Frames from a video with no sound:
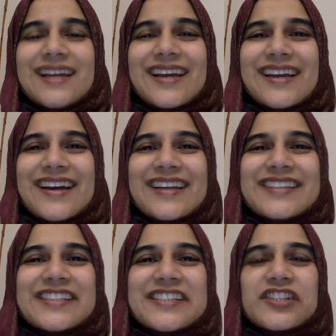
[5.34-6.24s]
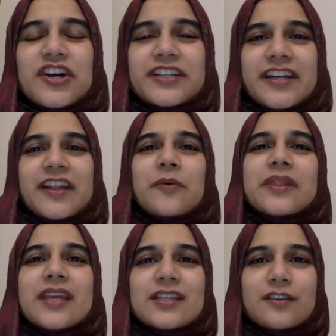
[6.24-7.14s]
Hi guys, this is Dr. Nida
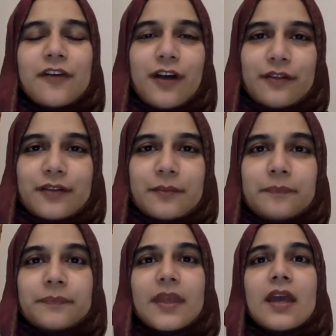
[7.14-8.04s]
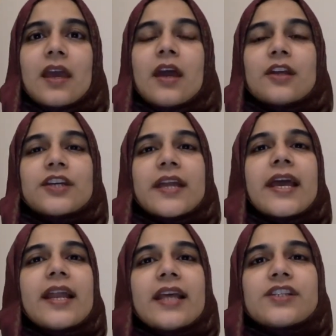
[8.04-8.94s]
with Keys of Health.
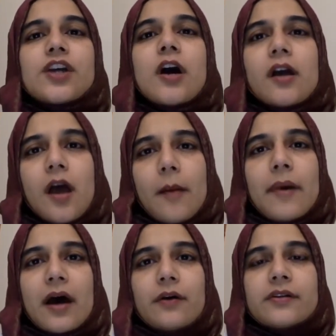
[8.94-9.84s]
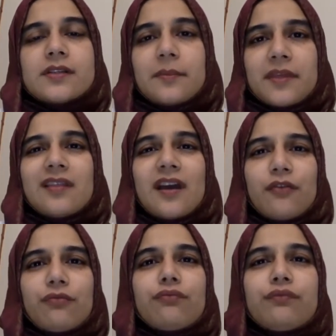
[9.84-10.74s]
Today, let's talk about something that
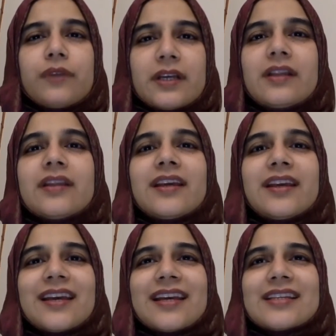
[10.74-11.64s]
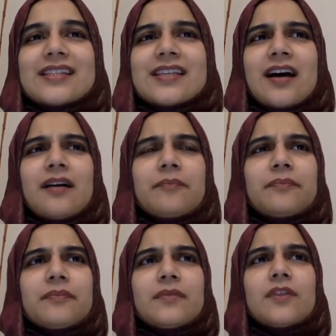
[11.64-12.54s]
really is
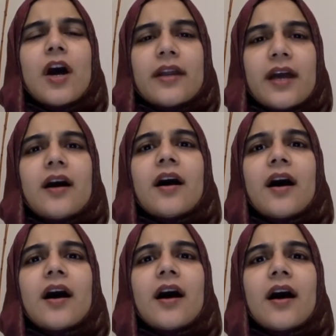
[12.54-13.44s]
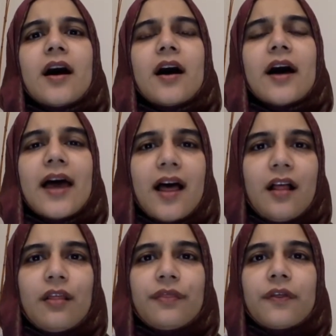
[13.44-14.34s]
not a
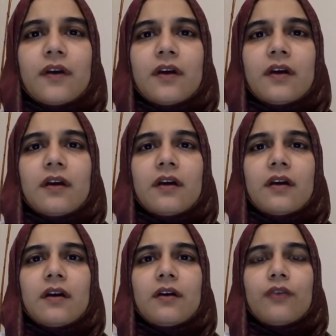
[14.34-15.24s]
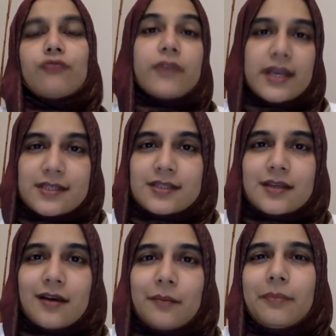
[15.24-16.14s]
health
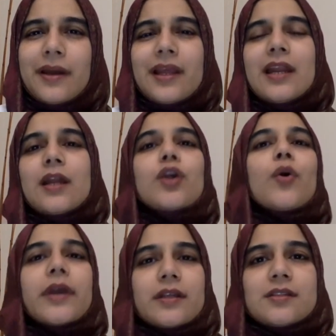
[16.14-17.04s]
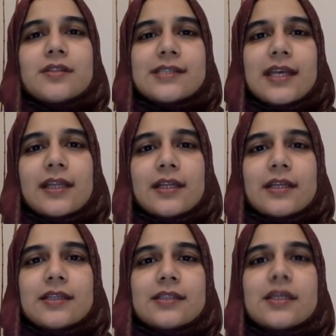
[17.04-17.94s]
risk, but an annoyance to say the
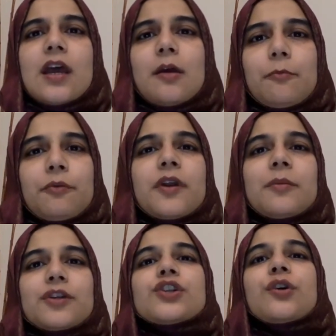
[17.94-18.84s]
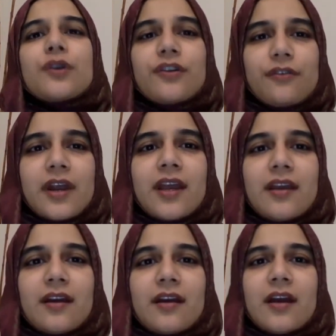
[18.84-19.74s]
least: premature graying.